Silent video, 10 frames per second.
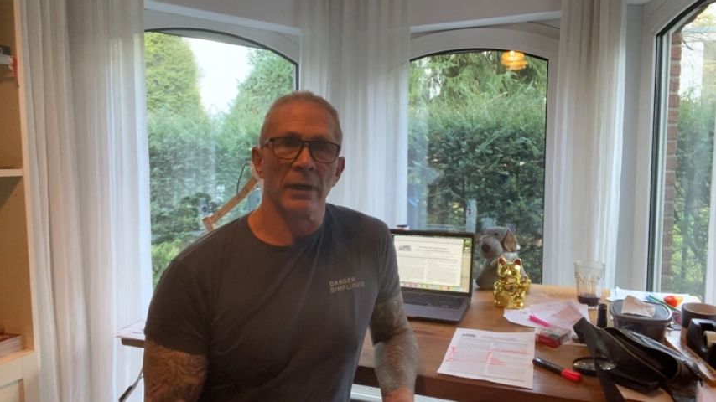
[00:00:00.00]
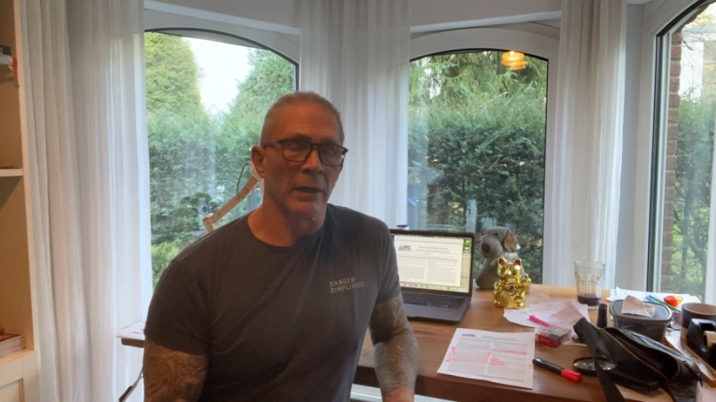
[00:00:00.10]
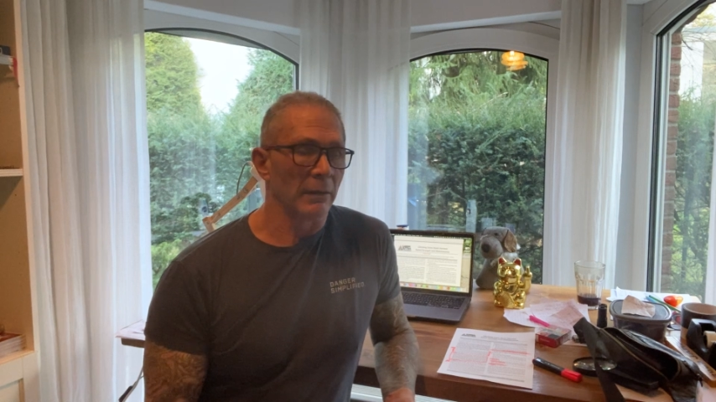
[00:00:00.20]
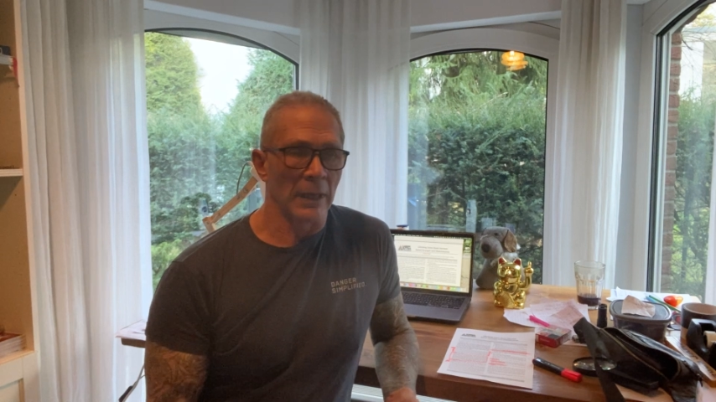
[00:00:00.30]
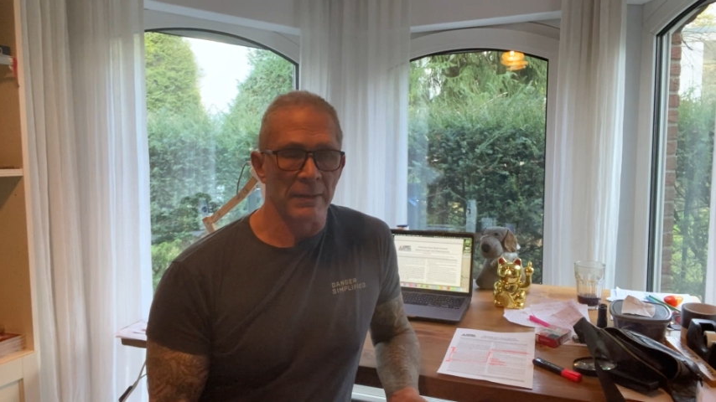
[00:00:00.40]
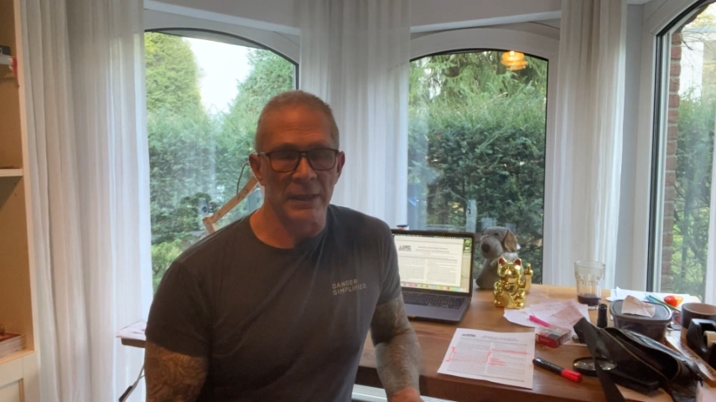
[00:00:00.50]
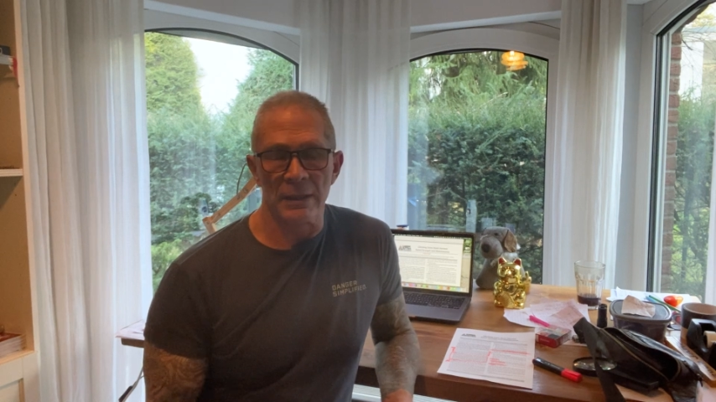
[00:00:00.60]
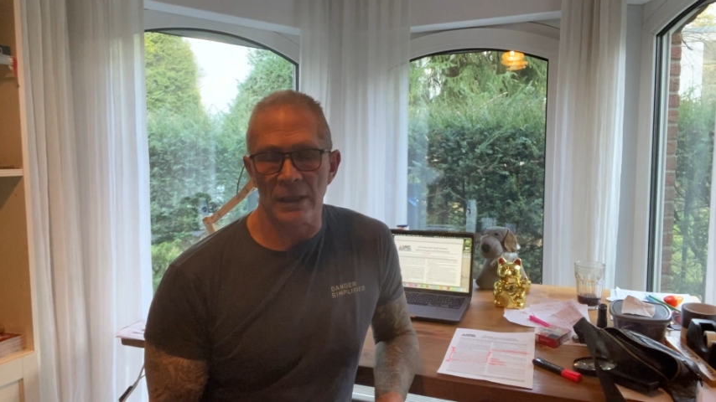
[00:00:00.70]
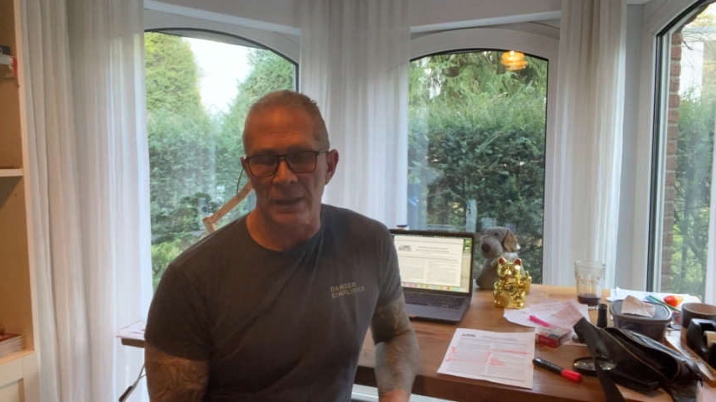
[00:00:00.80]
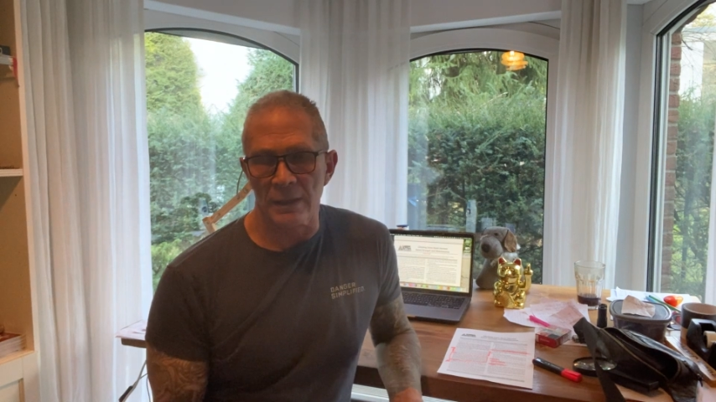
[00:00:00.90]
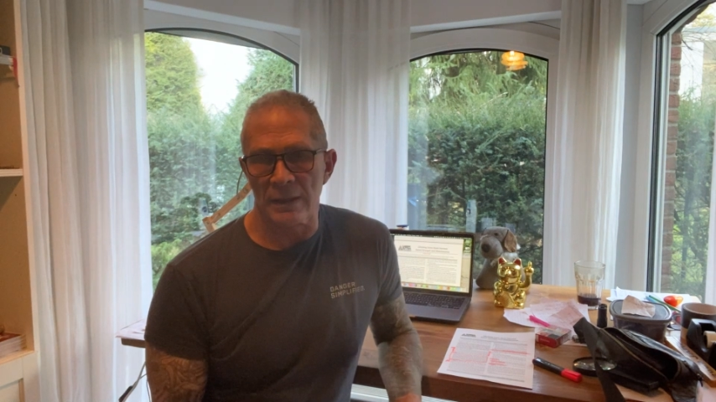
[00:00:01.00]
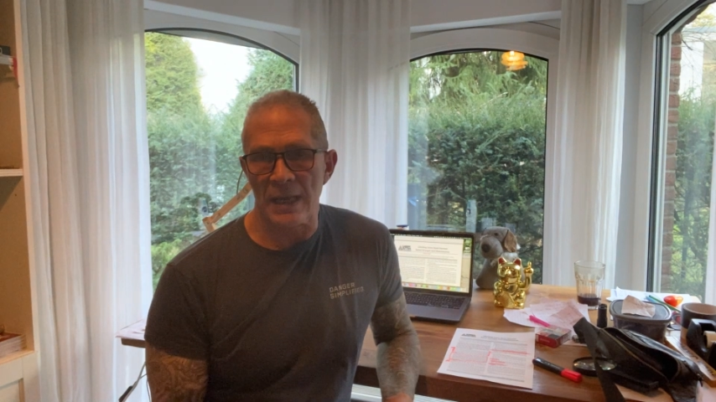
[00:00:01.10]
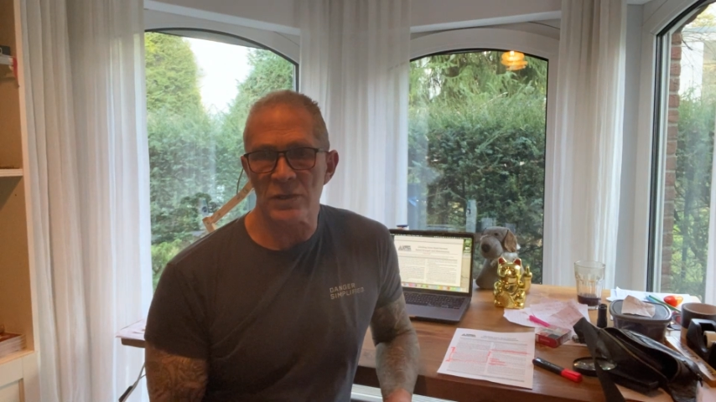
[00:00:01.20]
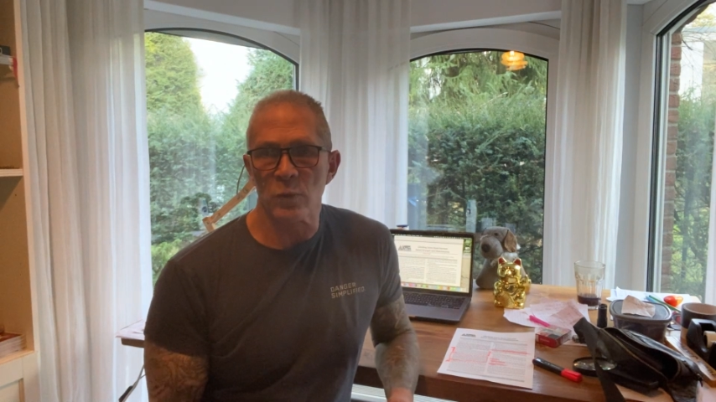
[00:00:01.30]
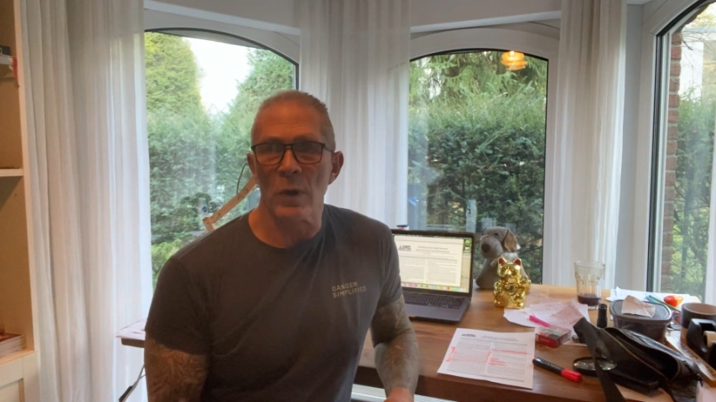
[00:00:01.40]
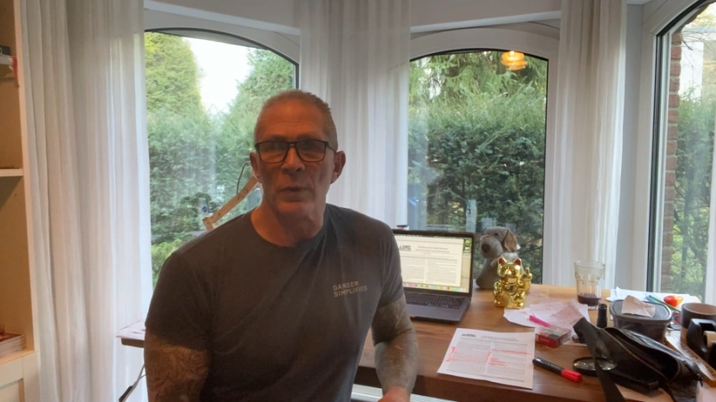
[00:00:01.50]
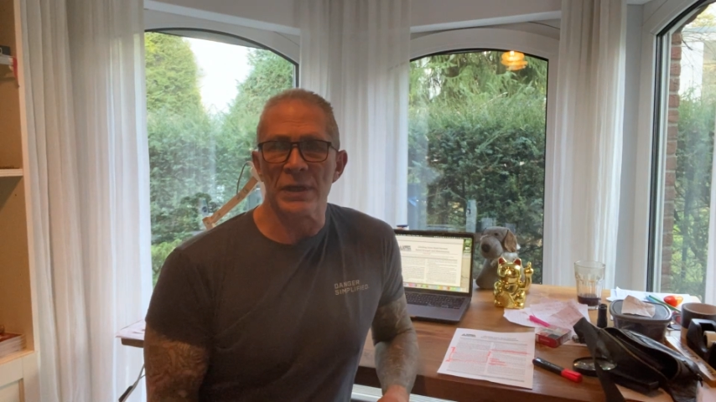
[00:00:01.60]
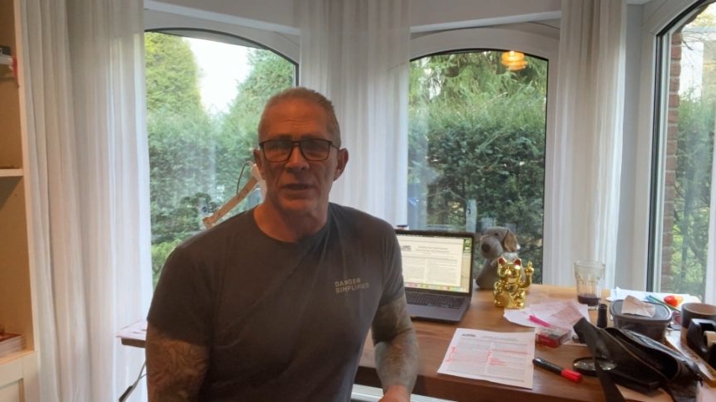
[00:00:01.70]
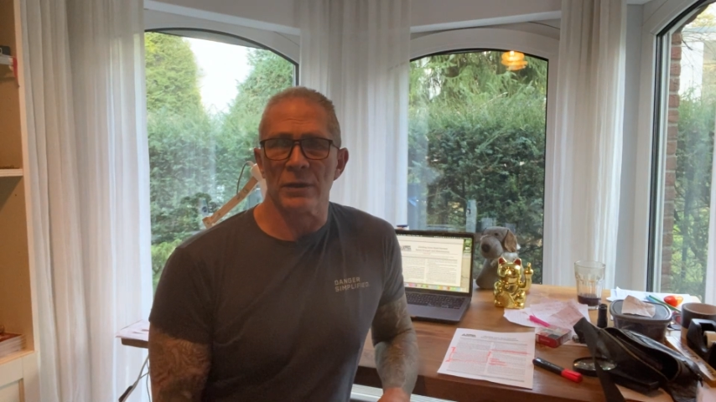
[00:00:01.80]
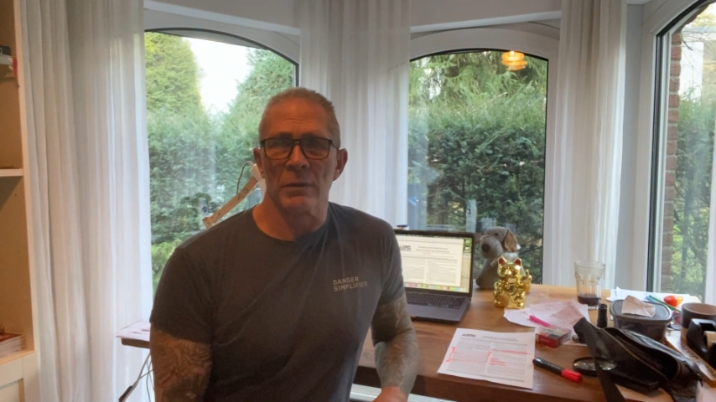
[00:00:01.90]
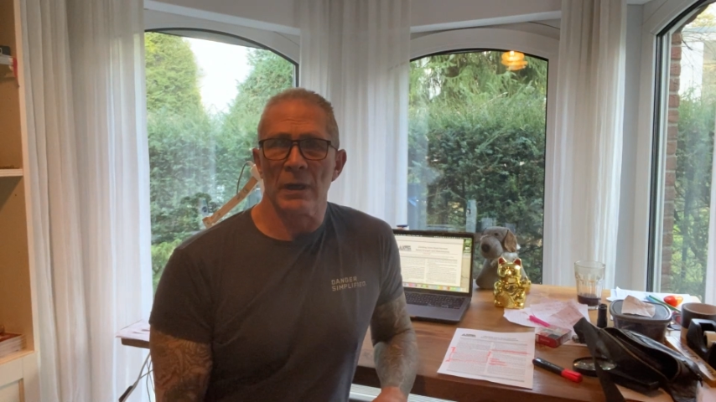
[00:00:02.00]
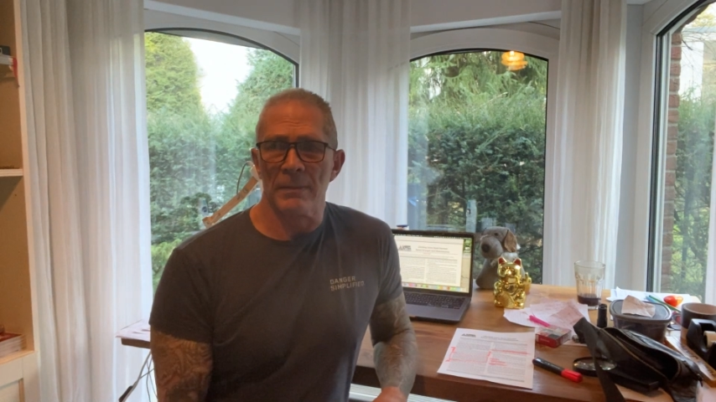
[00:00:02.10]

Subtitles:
That's what we do.